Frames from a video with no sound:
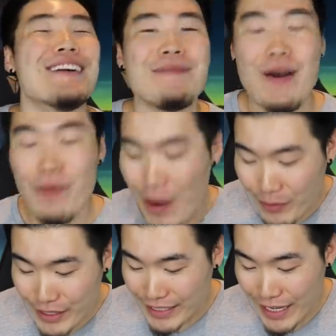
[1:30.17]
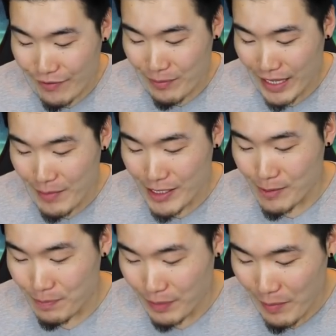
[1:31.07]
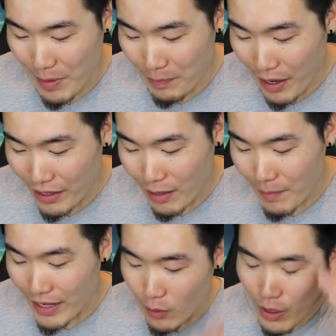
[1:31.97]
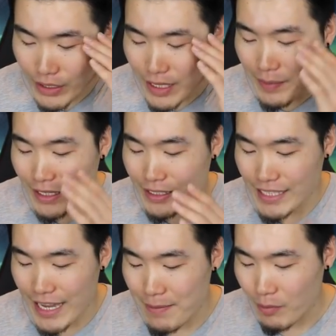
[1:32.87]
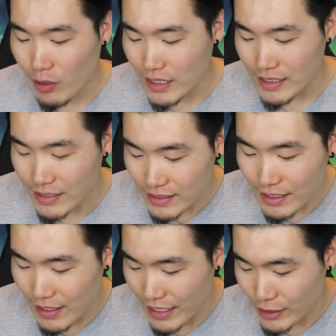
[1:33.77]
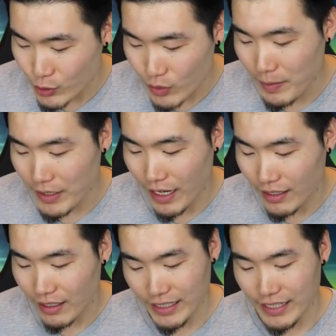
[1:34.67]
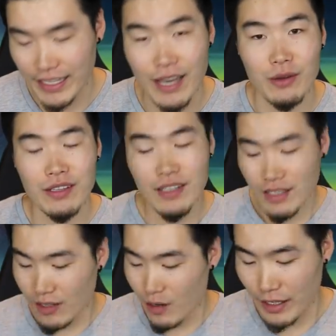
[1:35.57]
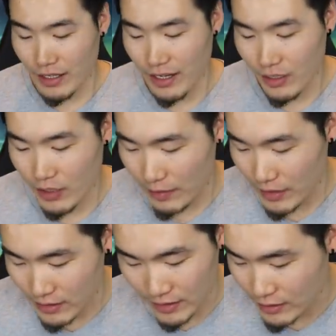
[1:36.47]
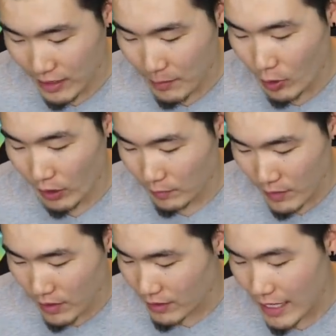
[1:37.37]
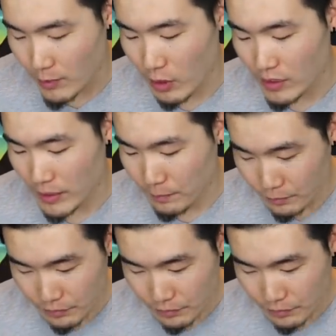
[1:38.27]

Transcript: Man, why won't this game give me Bardock, man? And why do I keep getting dead multis? This is an extremely unlucky account. Oh my god. Okay, let's just keep going. Next multi.